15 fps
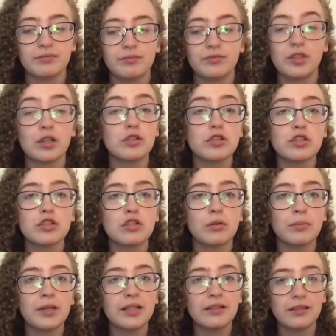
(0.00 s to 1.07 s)
There are just so
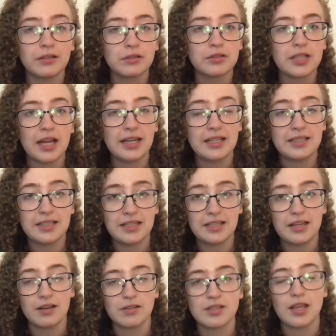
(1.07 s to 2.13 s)
many little tiny
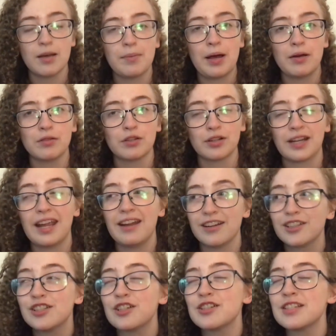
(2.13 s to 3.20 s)
details about their
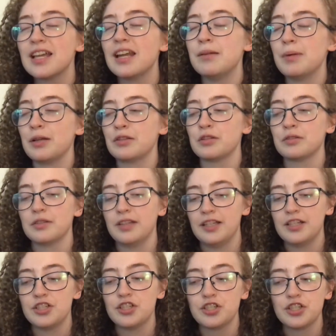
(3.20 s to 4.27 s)
characters and about their
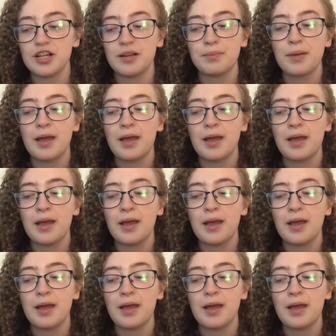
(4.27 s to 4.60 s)
relationship,